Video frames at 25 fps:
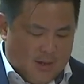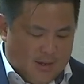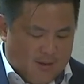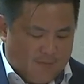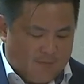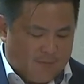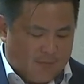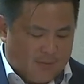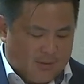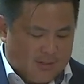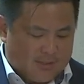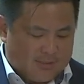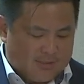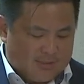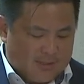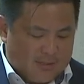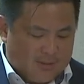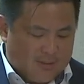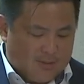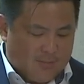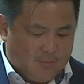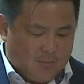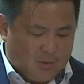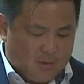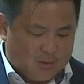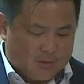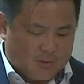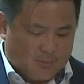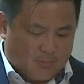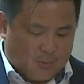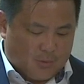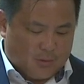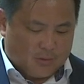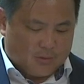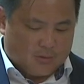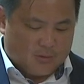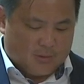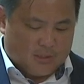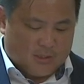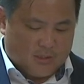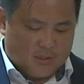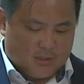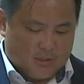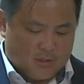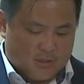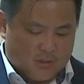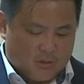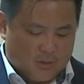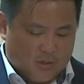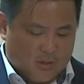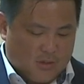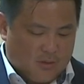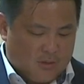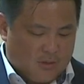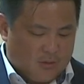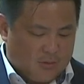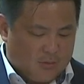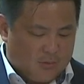and for extending more support to the industry